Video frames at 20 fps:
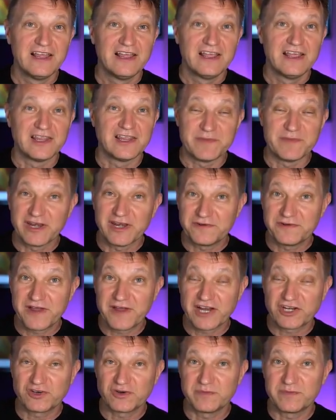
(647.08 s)
in the
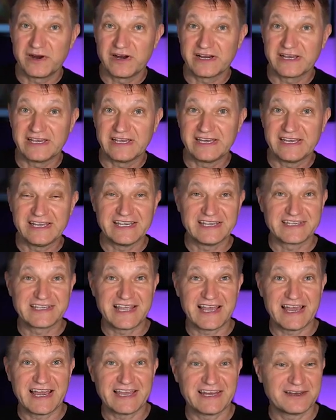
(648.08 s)
manufacturing market, is
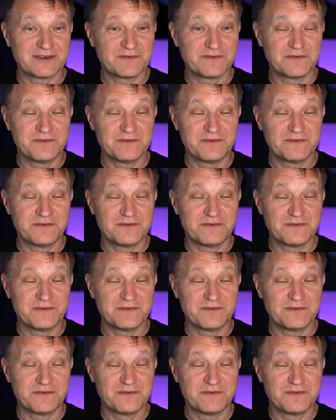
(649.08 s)
that